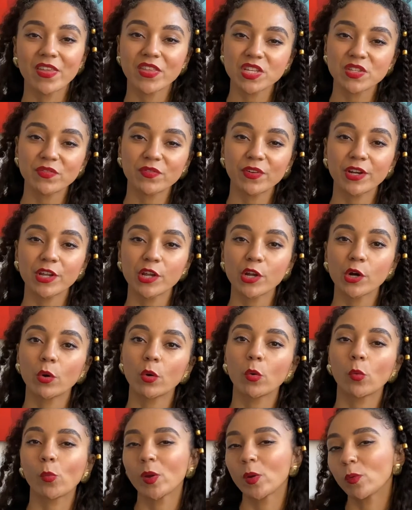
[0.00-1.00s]
In this
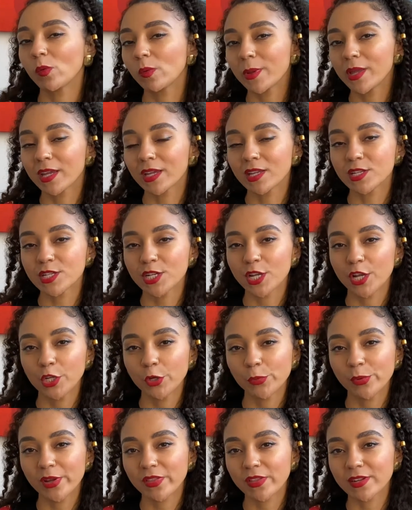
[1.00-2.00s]
video, we will be
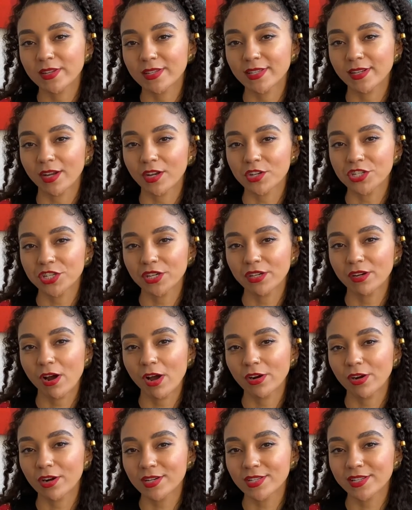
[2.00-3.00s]
continuing the discussion
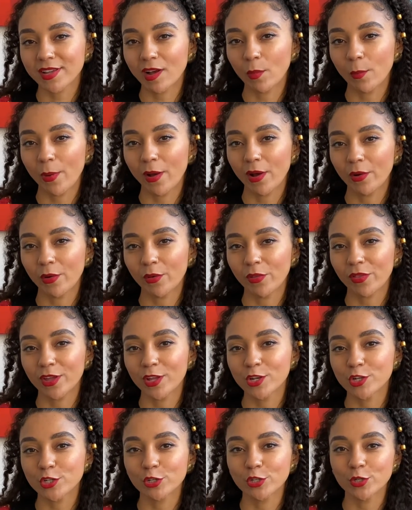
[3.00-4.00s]
on our scalp health,
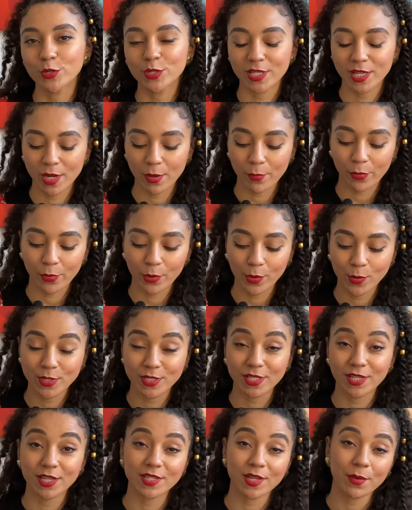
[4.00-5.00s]
introducing
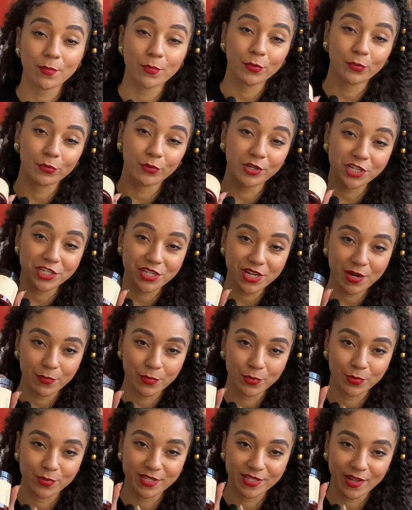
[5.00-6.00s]
Prose's
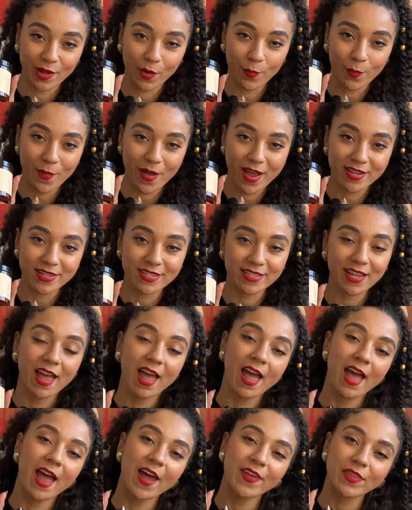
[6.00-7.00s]
pre-shampoo scalp mask
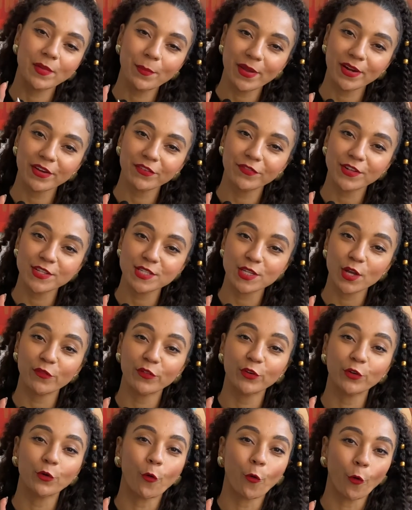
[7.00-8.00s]
and the benefits
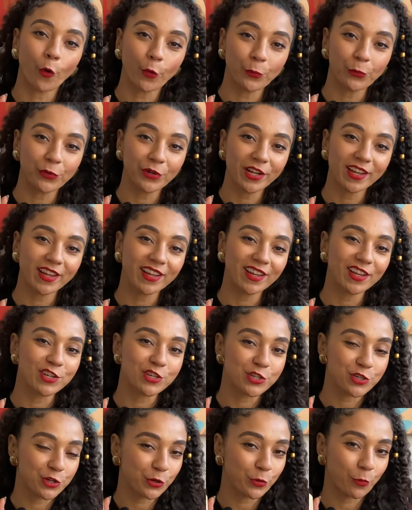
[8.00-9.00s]
of incorporating it
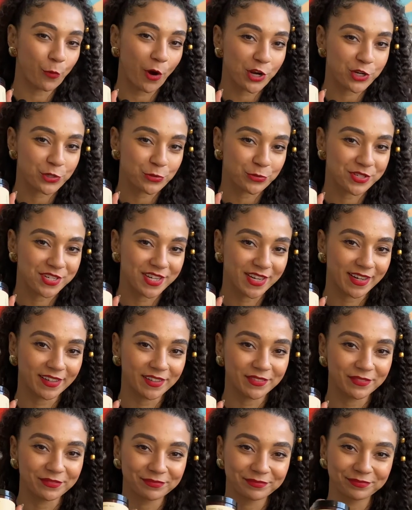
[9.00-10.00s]
into your wash
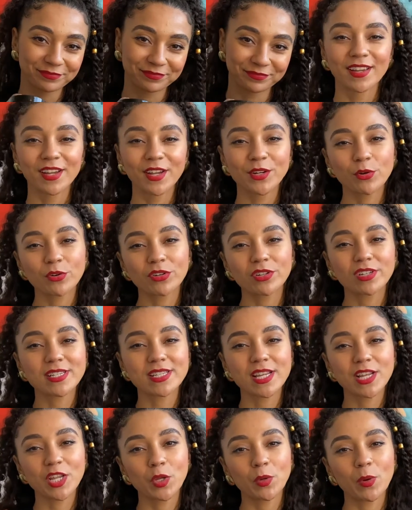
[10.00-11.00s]
routine. In order to
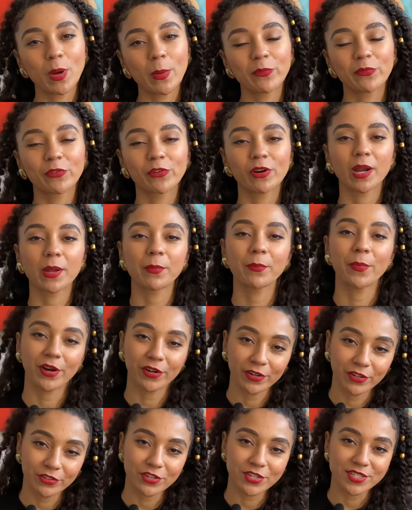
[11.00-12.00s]
set you up for a
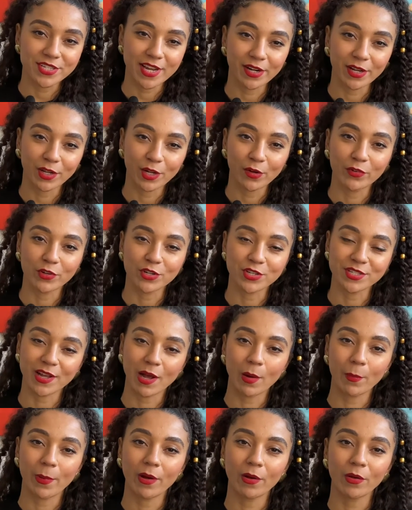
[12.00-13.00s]
better understanding of your
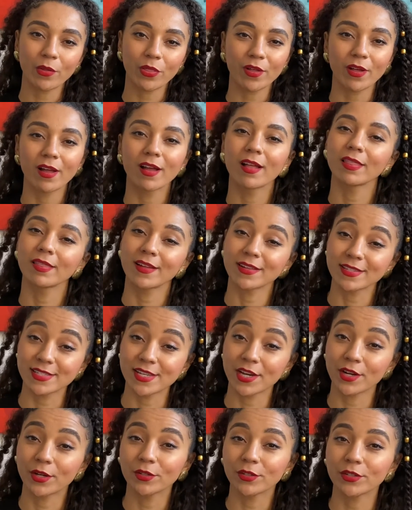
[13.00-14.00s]
scalp health, let's
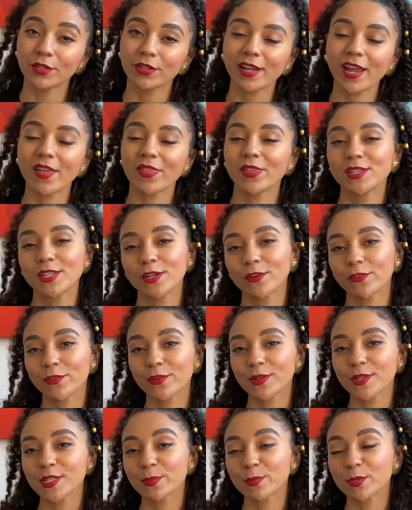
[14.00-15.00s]
take a look at the
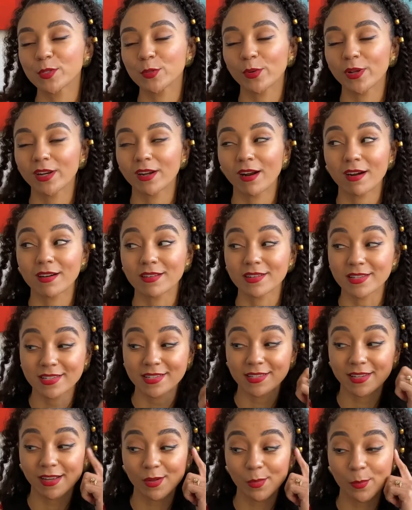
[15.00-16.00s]
difference between our
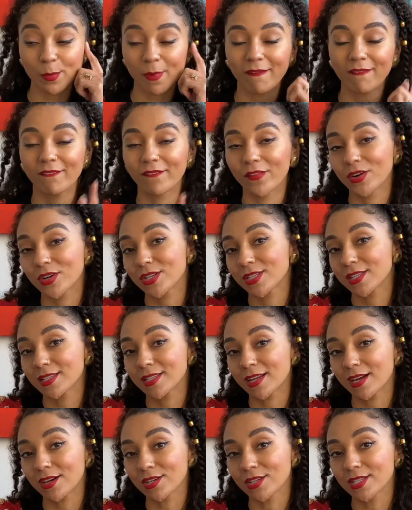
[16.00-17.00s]
scalp
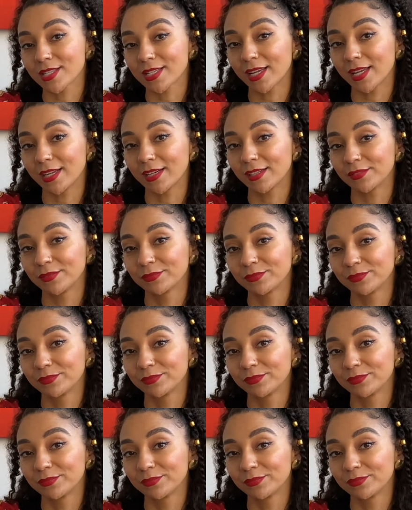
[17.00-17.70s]
versus our skin.